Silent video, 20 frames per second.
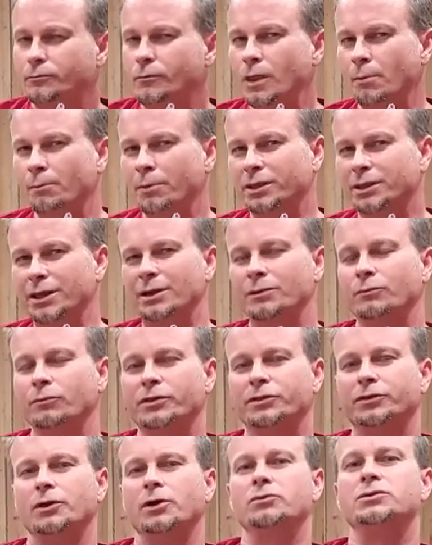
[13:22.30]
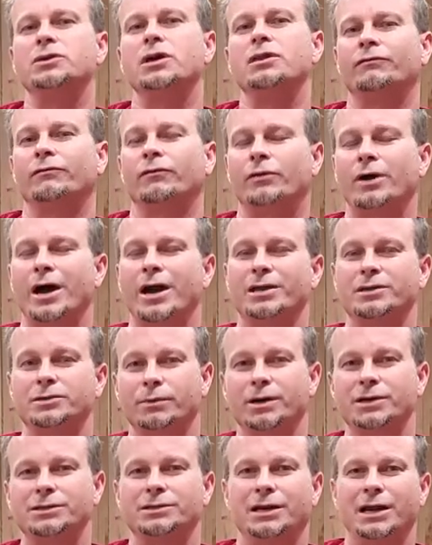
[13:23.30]
but then with those other varieties of
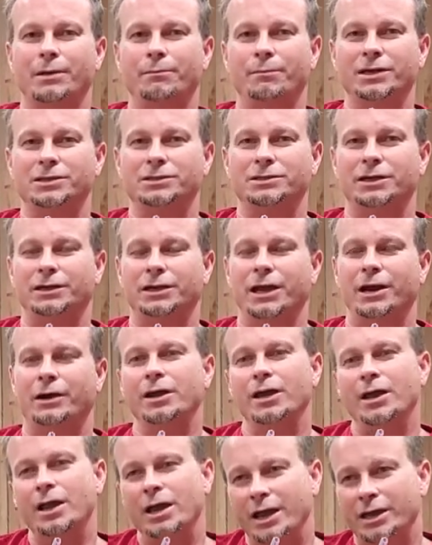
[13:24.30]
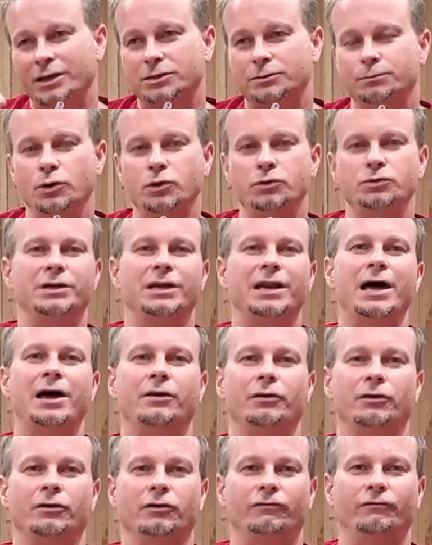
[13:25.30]
muscadine mixed in there, it smooths it out
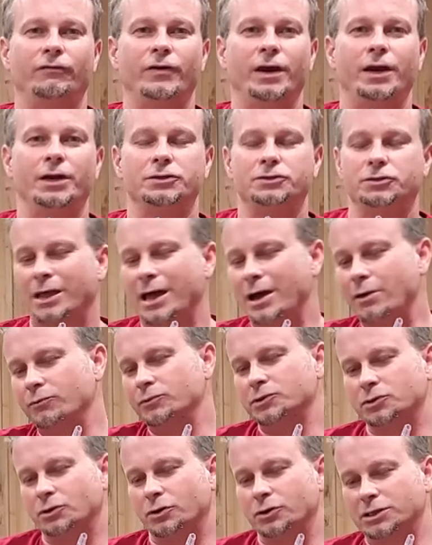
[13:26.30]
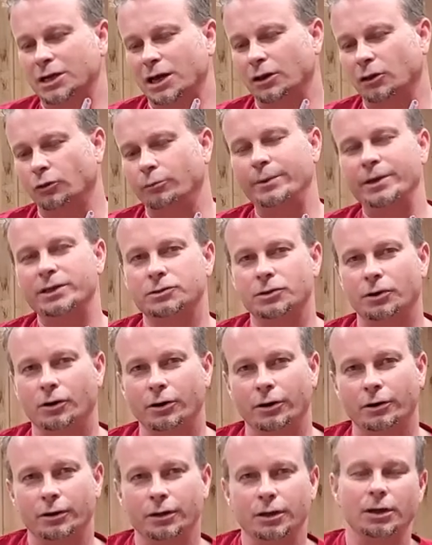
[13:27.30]
on the finish. So that one starts out a little bit
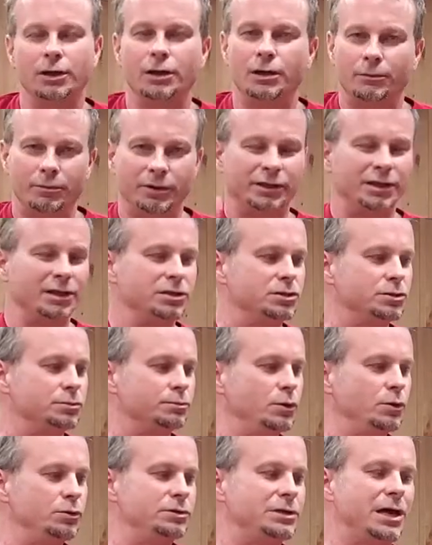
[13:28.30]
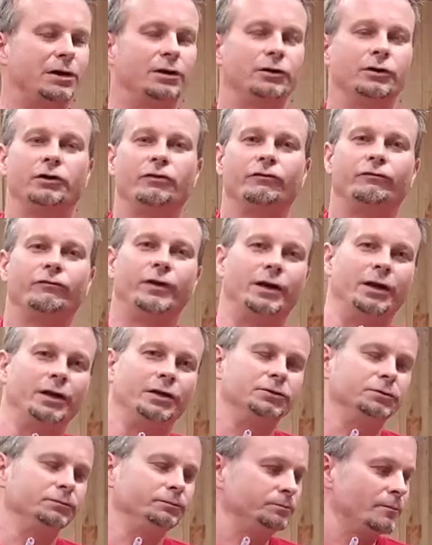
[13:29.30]
tart, but then smooths out on your
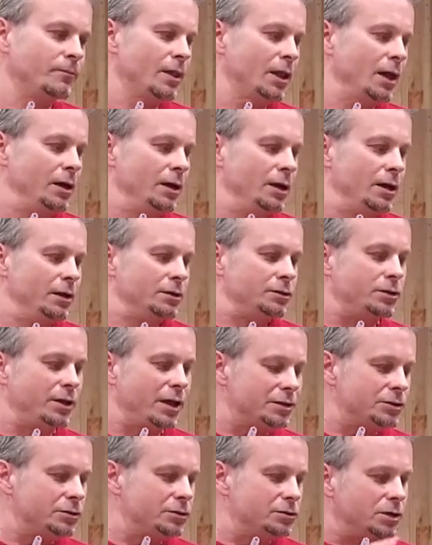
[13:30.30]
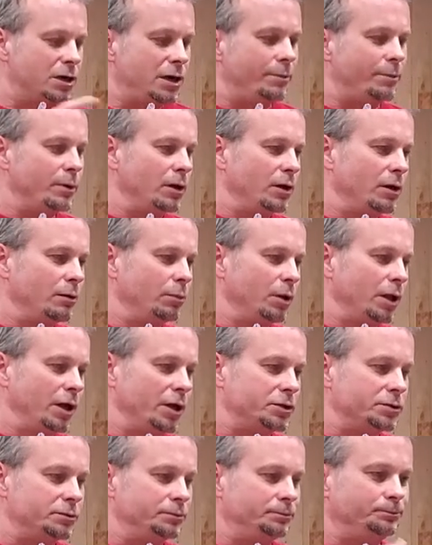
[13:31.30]
finish. So that's our Scuppernong
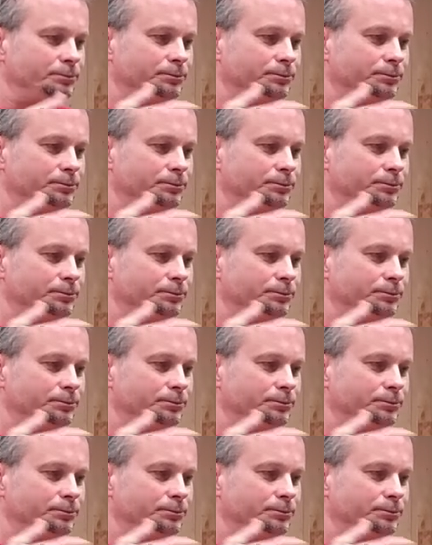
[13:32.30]
Blush.